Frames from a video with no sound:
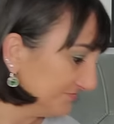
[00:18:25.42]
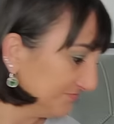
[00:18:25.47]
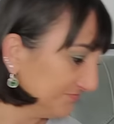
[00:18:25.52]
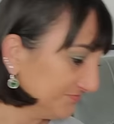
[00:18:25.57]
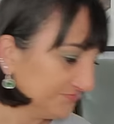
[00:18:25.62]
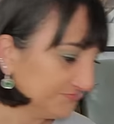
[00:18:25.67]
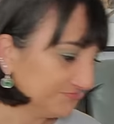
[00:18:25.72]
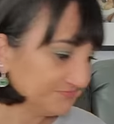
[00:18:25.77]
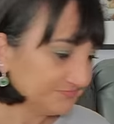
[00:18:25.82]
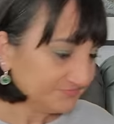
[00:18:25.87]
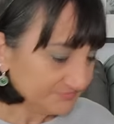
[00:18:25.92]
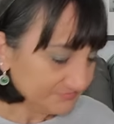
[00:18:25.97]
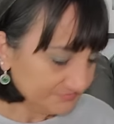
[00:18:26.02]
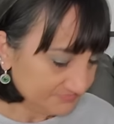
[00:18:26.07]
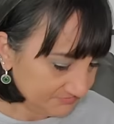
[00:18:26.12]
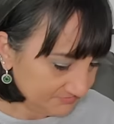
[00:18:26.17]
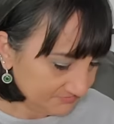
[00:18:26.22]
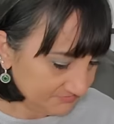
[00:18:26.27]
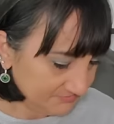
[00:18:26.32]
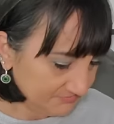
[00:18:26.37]

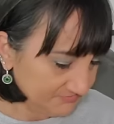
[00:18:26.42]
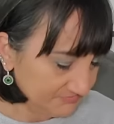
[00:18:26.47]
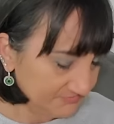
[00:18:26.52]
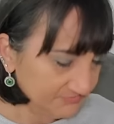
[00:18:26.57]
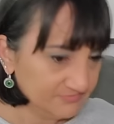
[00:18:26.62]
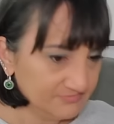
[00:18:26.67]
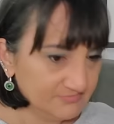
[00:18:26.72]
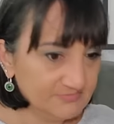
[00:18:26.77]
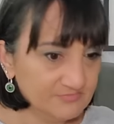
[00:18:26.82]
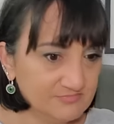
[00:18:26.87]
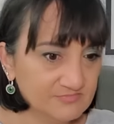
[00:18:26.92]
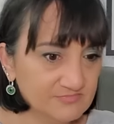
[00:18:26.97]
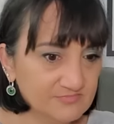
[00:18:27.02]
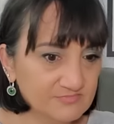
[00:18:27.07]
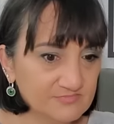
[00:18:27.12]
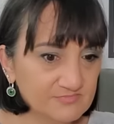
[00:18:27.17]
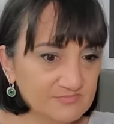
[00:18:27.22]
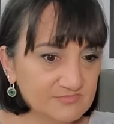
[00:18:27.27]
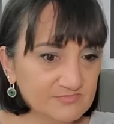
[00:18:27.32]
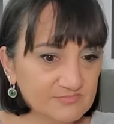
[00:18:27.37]

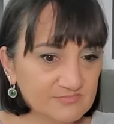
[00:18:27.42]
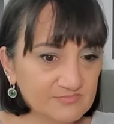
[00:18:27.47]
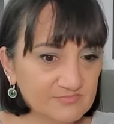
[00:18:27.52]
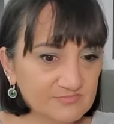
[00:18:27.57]
(silence)